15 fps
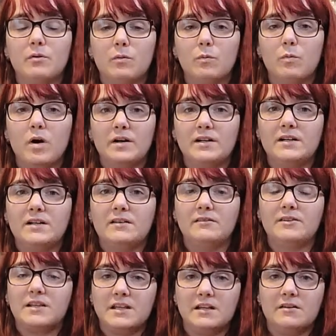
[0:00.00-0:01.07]
what it is
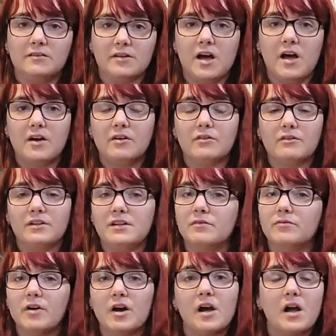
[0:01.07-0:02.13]
that he desires. He's
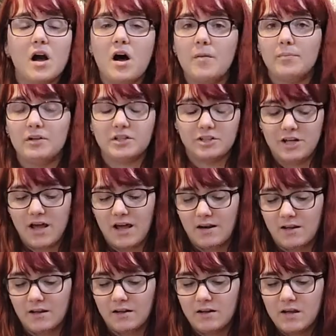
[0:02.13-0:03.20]
very accomplished at
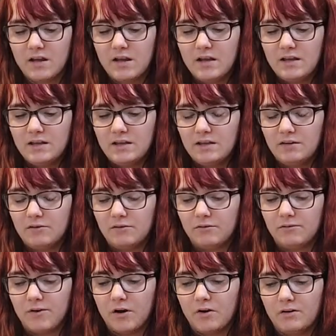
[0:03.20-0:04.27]
it. He's
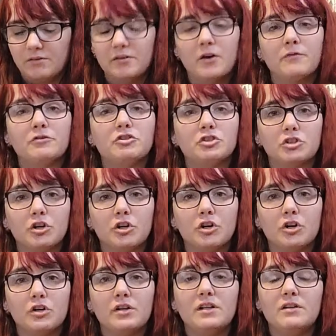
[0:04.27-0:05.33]
very
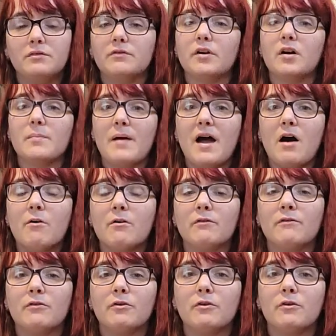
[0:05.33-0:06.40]
self-assured. He's very
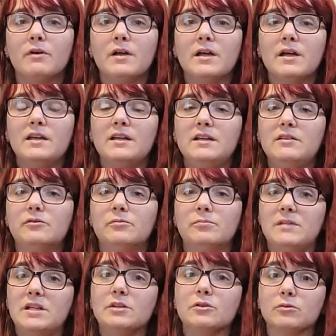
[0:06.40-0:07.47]
powerful.
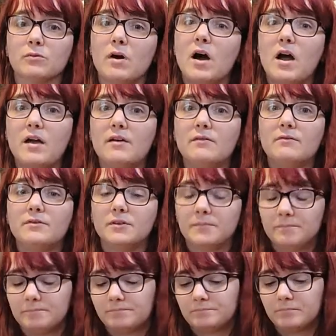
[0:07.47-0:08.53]
He's arrived.
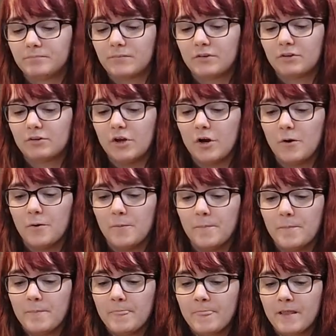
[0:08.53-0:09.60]
So
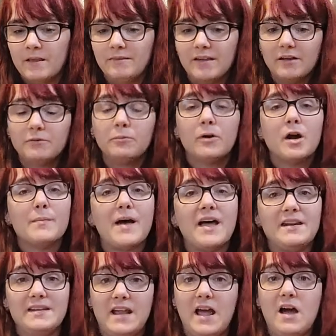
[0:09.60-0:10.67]
that's where I'm at
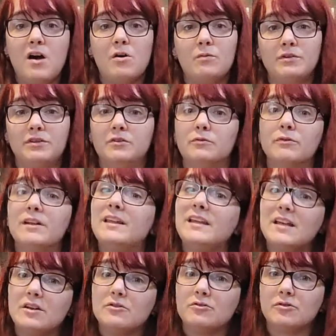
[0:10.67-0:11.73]
now, which is a really
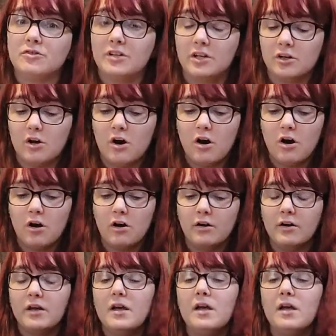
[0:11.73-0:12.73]
interesting card.